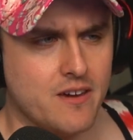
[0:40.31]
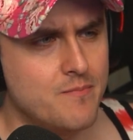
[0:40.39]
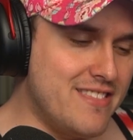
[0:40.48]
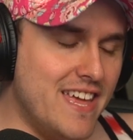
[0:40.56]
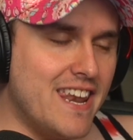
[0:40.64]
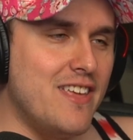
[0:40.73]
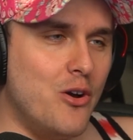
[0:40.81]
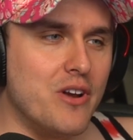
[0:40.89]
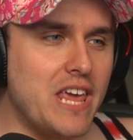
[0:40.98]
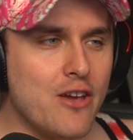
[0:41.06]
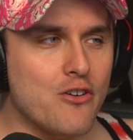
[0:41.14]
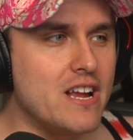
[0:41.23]
Then I don't
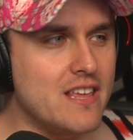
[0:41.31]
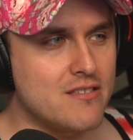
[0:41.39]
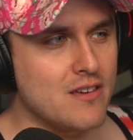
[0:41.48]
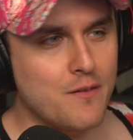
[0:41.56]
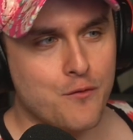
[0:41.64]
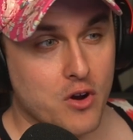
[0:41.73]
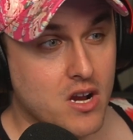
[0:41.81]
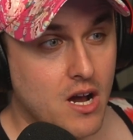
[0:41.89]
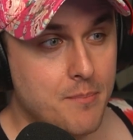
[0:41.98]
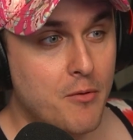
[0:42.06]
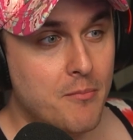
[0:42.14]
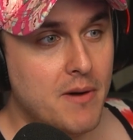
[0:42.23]
hear anything for a
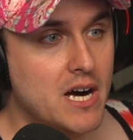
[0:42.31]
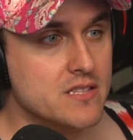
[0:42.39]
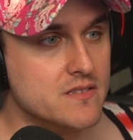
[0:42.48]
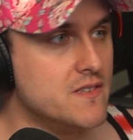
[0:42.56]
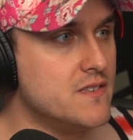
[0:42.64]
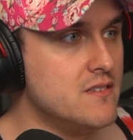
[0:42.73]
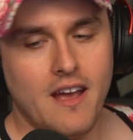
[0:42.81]
couple months.